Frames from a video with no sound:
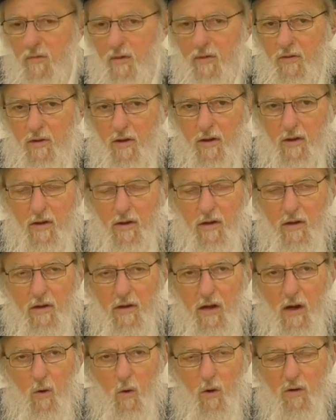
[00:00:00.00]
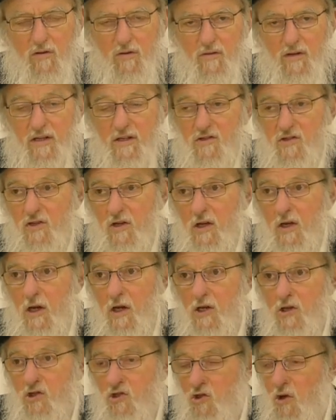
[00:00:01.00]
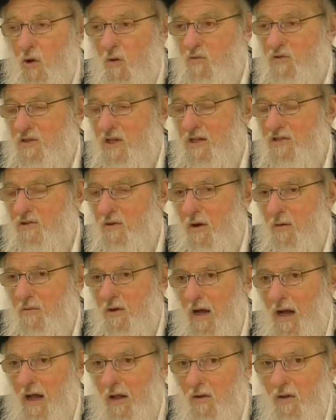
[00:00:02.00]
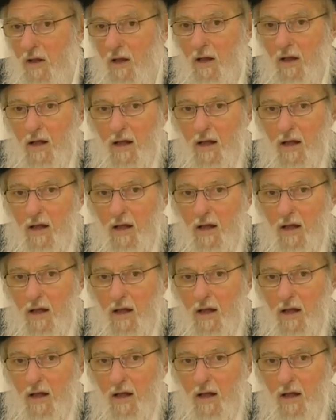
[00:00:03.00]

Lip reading: the altar eats. So says the Ramchal,